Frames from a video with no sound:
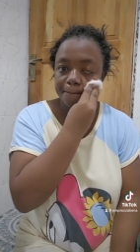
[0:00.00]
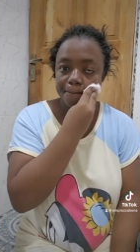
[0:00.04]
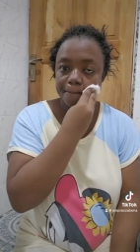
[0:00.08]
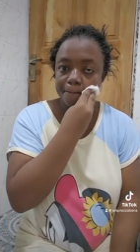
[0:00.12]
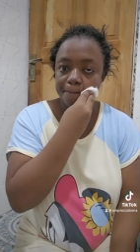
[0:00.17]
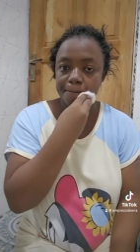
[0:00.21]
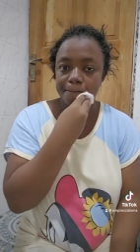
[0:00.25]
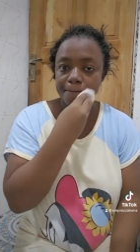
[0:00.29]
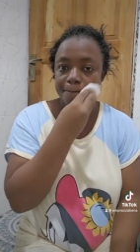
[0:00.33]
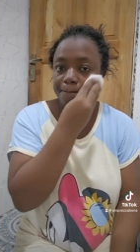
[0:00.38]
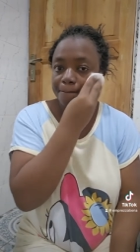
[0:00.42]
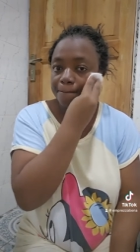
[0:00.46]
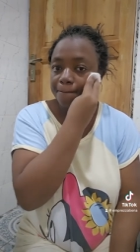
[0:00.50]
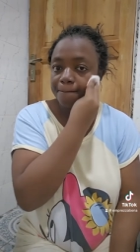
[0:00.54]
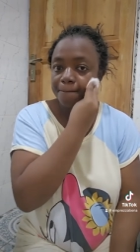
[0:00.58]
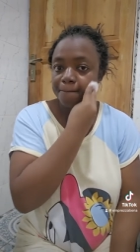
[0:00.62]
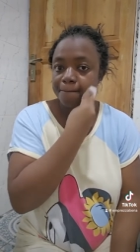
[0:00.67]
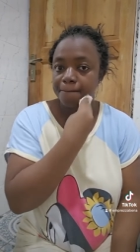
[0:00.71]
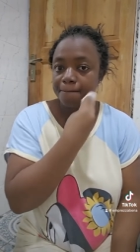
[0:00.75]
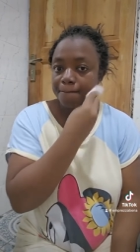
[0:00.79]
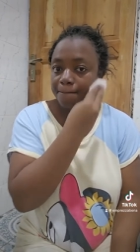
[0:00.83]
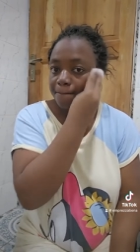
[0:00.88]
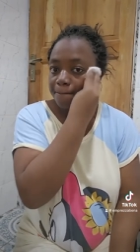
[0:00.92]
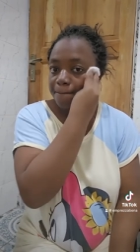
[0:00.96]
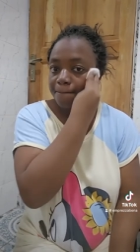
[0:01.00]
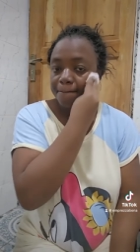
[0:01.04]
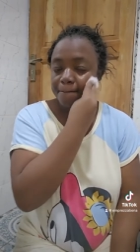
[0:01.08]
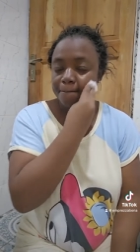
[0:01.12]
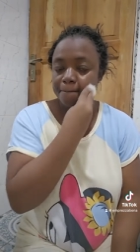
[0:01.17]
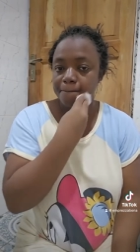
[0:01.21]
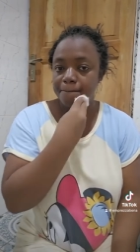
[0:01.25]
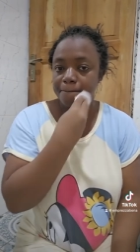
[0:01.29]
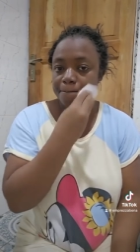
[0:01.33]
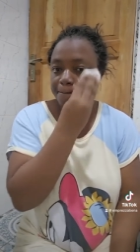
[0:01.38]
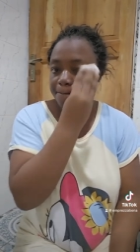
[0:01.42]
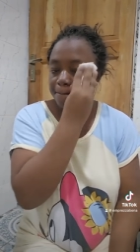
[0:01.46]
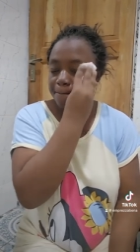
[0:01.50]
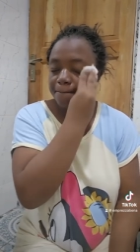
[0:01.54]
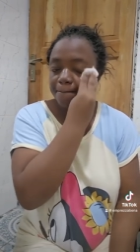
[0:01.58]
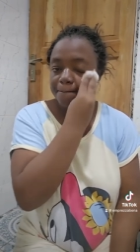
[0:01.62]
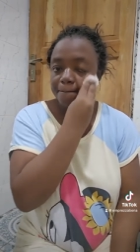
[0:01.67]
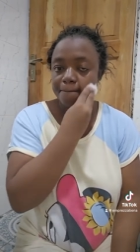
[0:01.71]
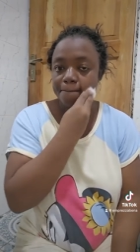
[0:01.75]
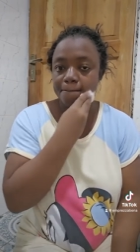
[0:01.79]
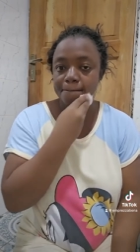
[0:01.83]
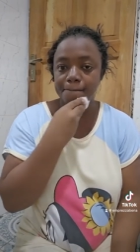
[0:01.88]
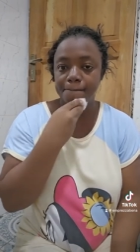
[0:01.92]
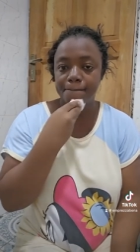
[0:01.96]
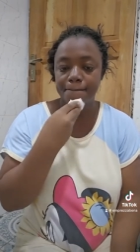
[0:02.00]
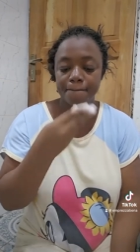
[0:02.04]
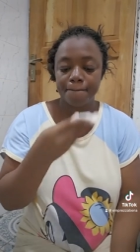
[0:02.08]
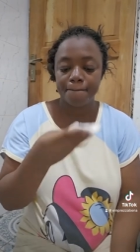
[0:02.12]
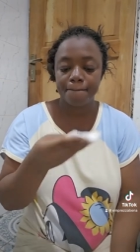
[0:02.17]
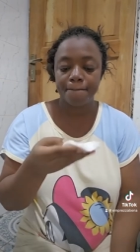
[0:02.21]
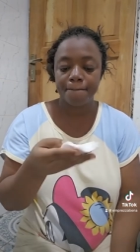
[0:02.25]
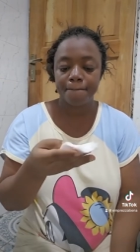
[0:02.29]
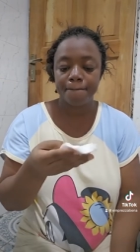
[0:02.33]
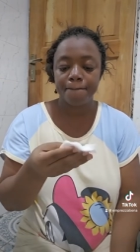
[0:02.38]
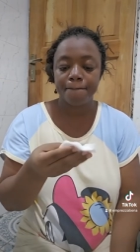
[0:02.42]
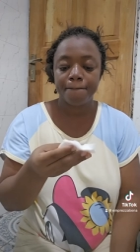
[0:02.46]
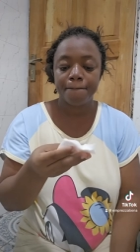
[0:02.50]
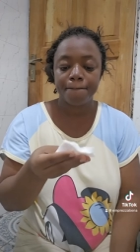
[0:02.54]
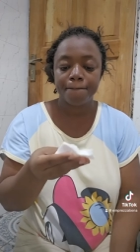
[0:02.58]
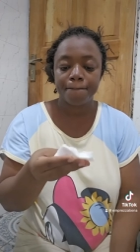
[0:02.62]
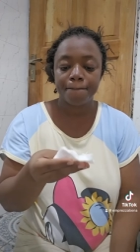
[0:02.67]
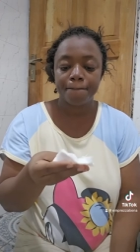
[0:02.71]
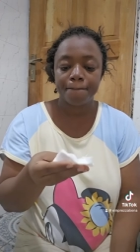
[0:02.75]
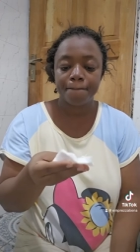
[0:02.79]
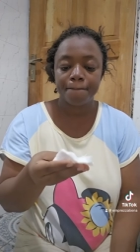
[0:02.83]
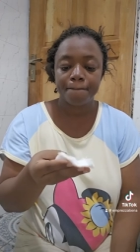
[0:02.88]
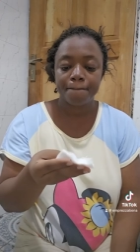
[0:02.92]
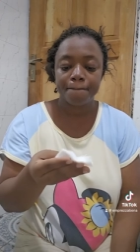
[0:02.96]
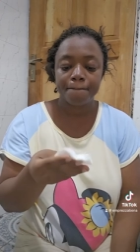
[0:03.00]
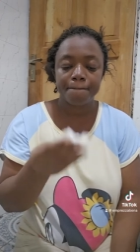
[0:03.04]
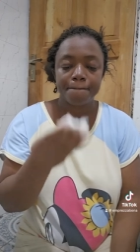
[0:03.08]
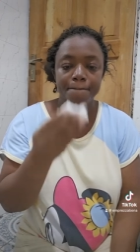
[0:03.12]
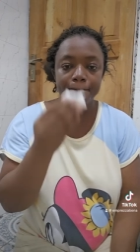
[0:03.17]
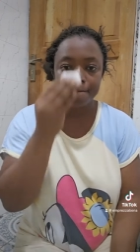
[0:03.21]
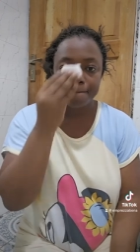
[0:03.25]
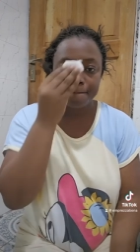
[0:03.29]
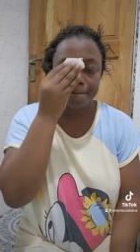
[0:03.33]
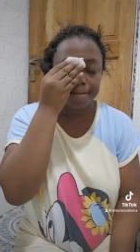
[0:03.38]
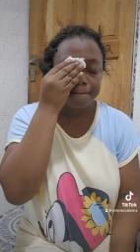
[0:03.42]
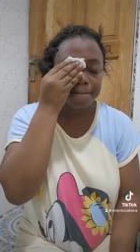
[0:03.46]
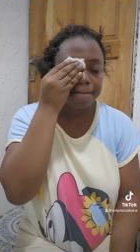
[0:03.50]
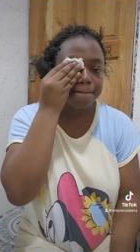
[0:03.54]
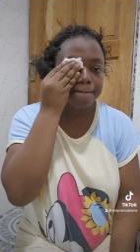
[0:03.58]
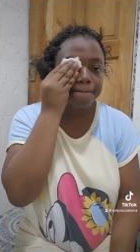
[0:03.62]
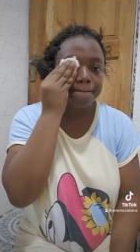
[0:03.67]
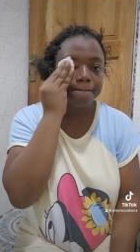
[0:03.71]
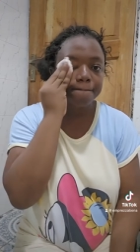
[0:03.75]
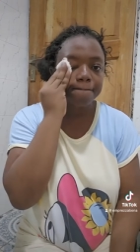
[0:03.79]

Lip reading: So I use it to wipe again,